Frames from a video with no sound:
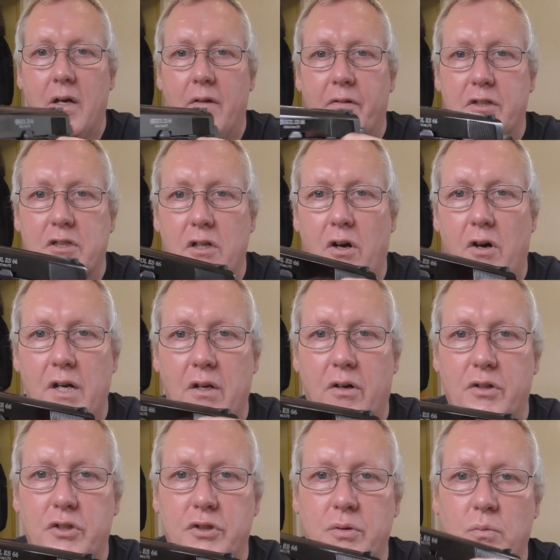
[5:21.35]
The slide
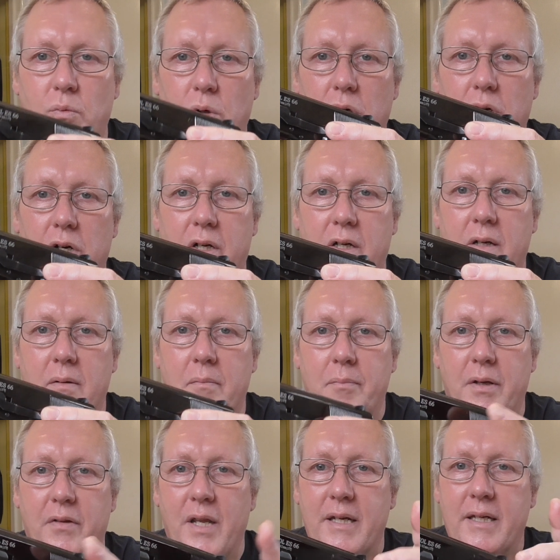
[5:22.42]
lock doesn't work,
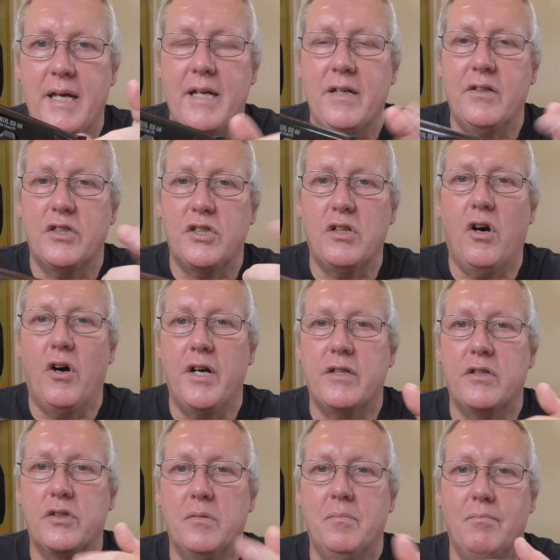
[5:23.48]
but then again the slide
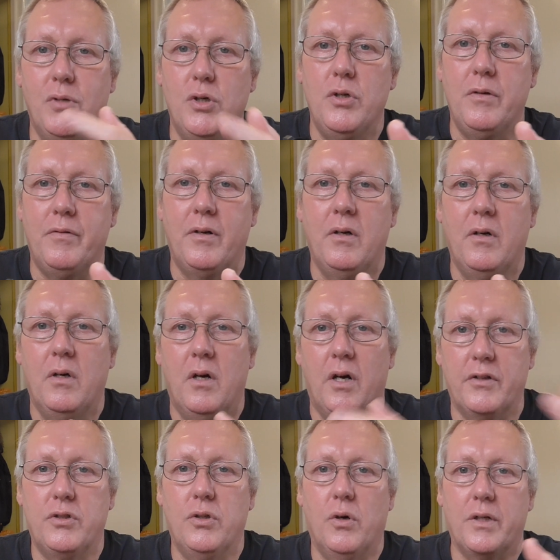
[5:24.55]
doesn't move
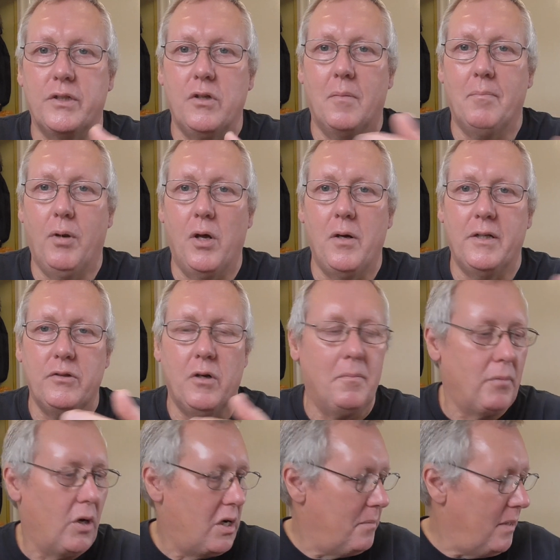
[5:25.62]
at all. It's not it's
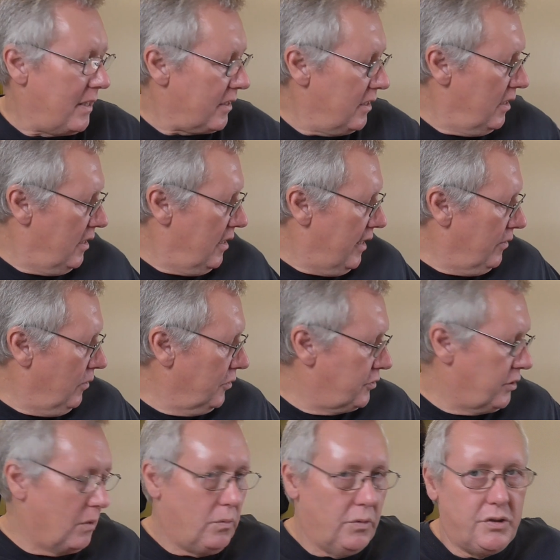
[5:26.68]
non-blowback. And
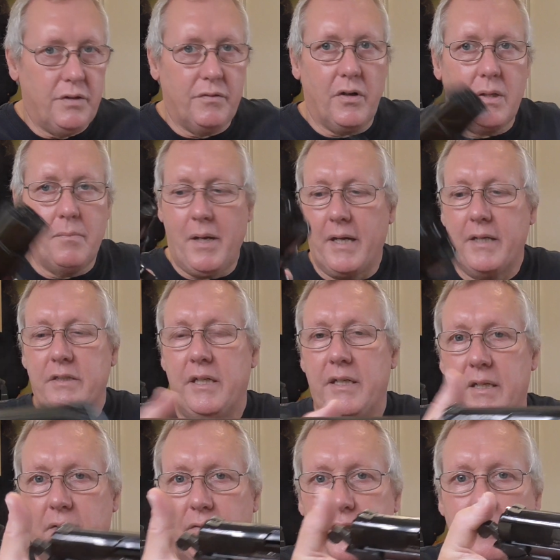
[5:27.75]
also, once you've got the magazine
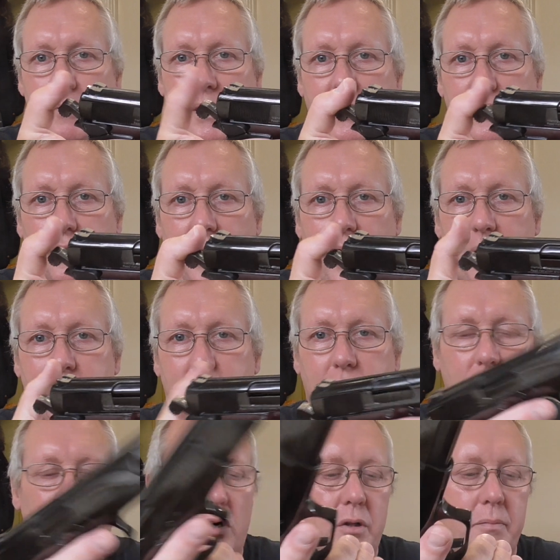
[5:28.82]
in, obviously make sure the hammer's
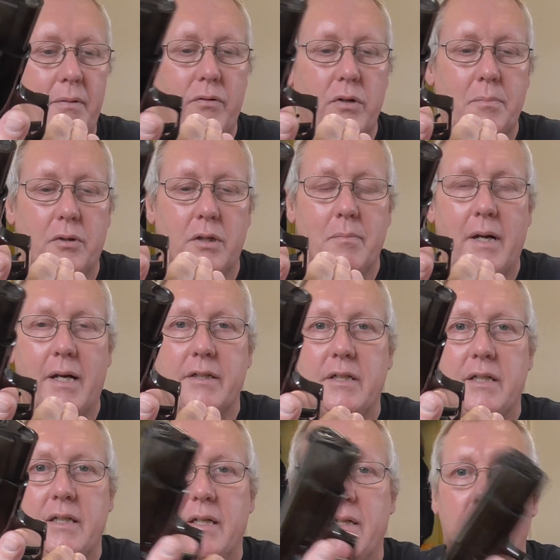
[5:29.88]
cocked before you put your
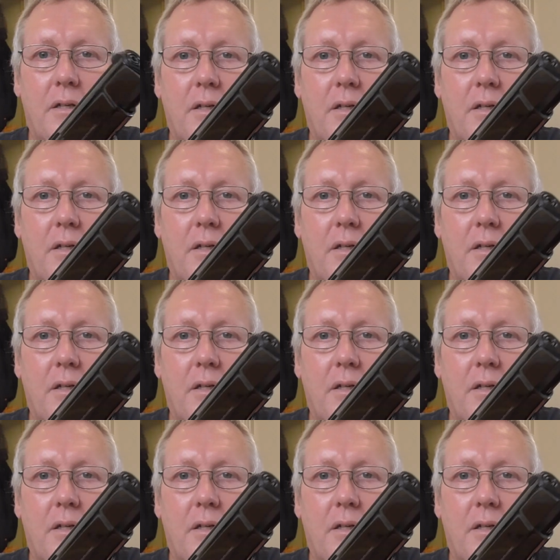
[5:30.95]
magazine in.